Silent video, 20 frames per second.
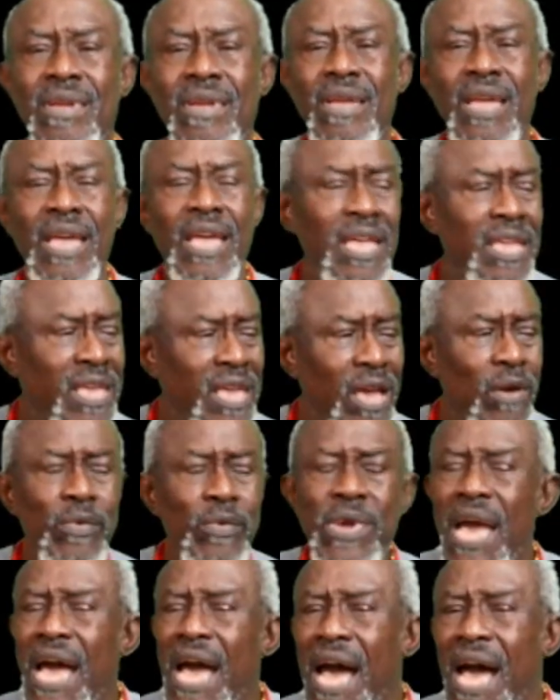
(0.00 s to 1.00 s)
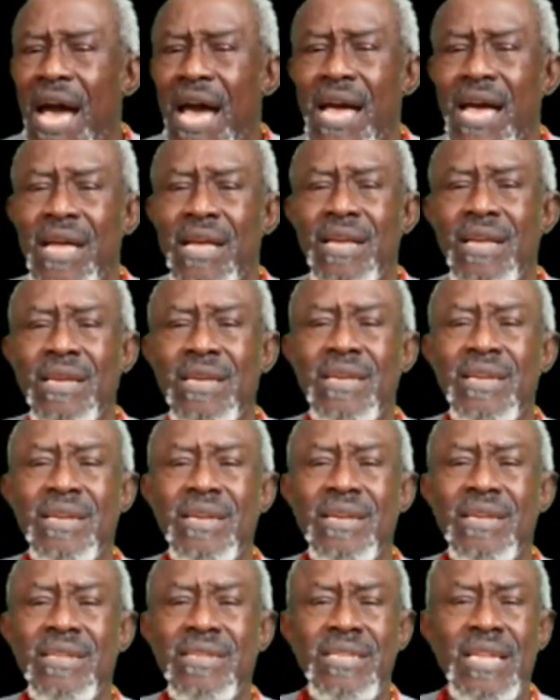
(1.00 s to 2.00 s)
And here we are,
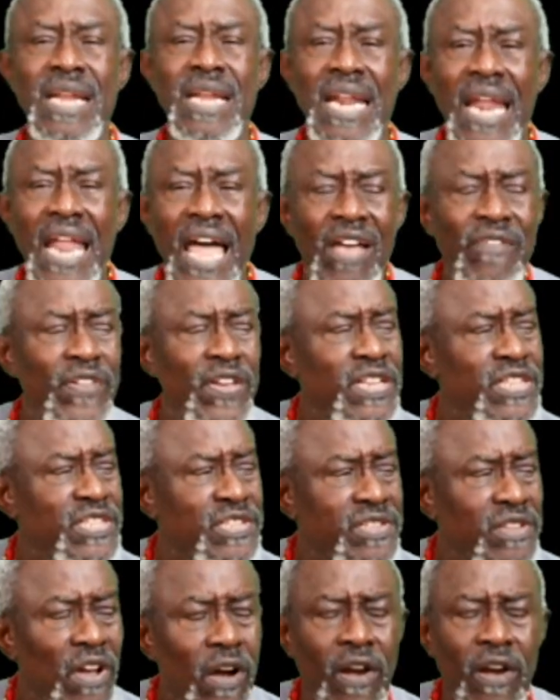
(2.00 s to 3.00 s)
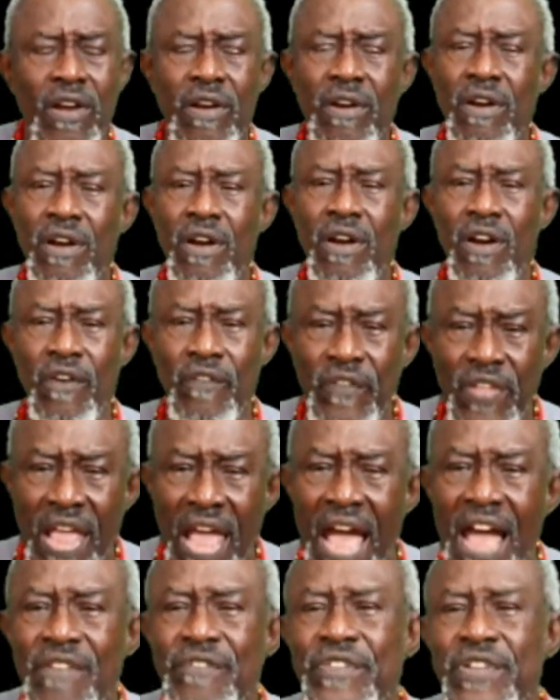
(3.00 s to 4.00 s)
the laughing stock of the
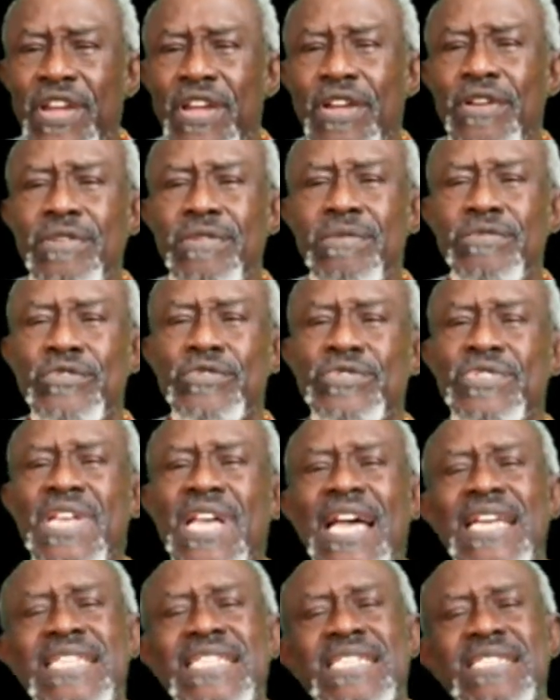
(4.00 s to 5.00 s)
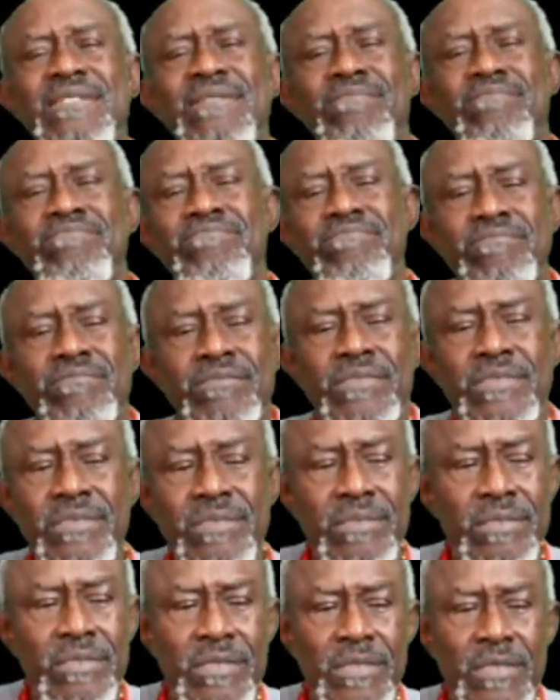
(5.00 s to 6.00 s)
African society.
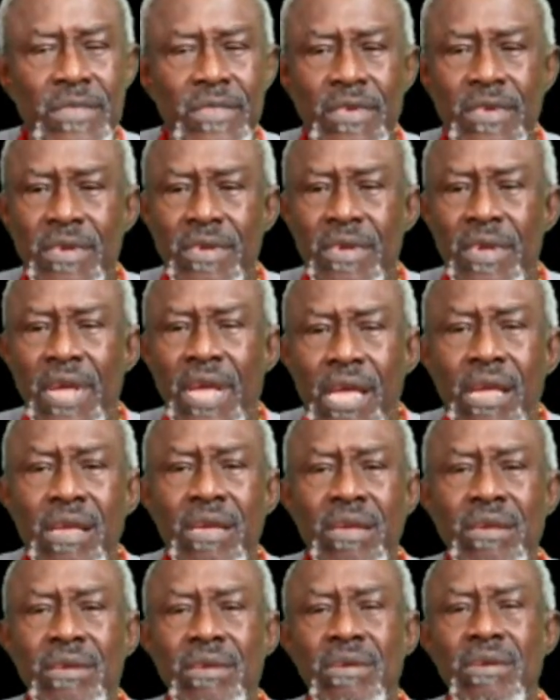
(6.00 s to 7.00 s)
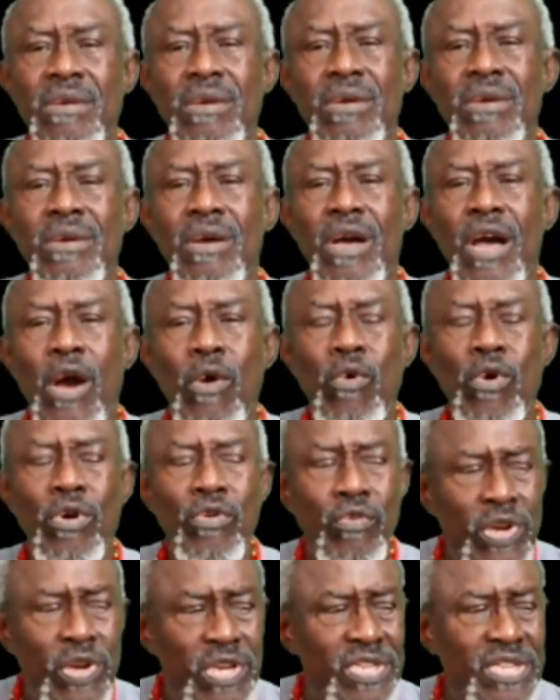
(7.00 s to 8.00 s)
Huh? Our
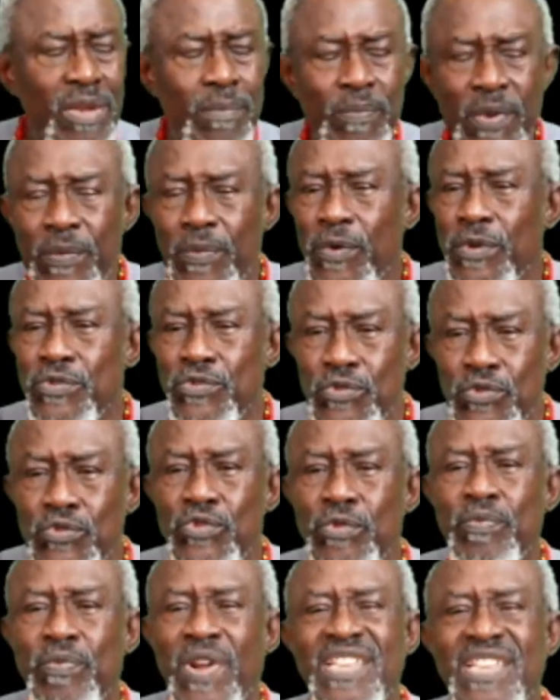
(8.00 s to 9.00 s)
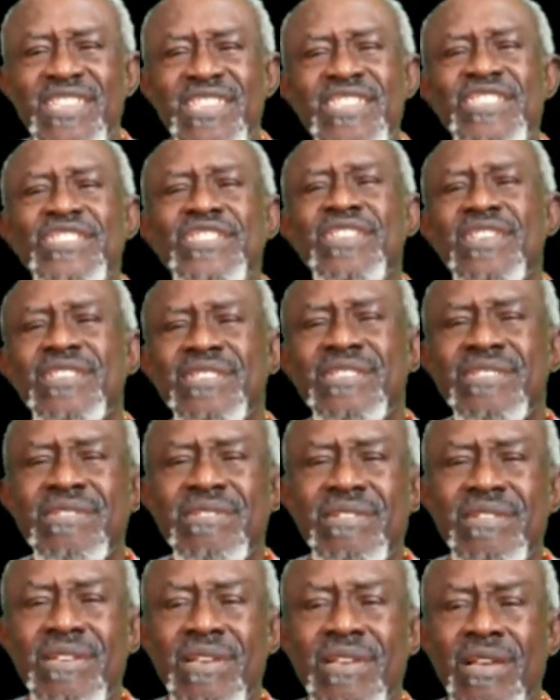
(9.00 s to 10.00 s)
Christian people, juju practitioners
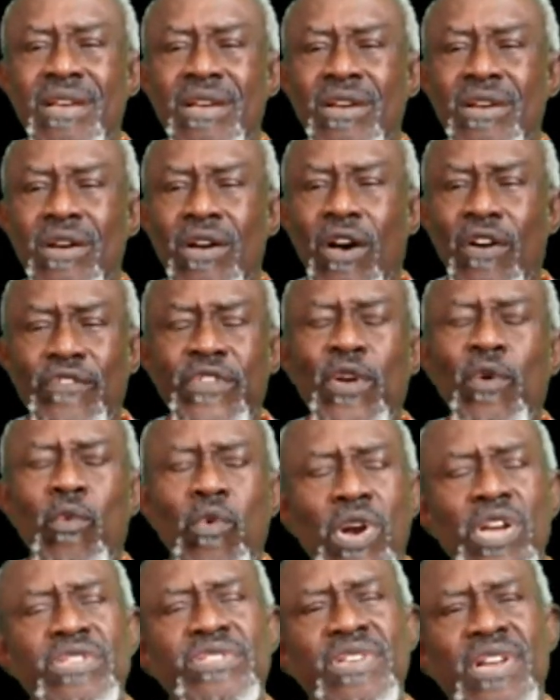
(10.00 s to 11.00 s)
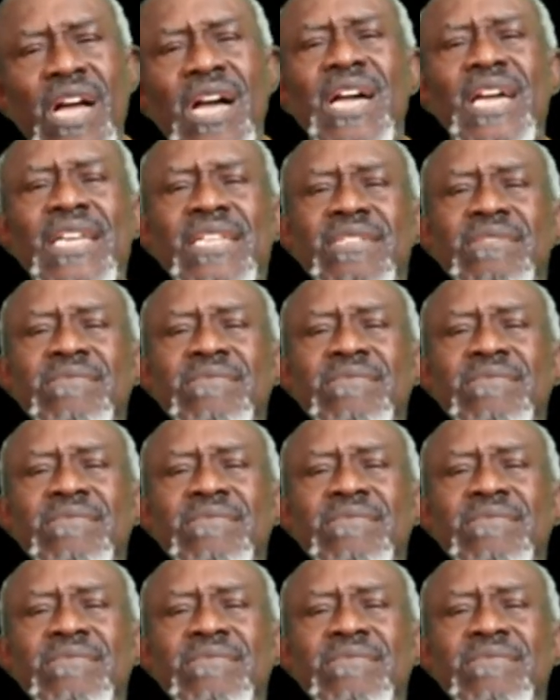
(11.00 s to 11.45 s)
of the worst kind.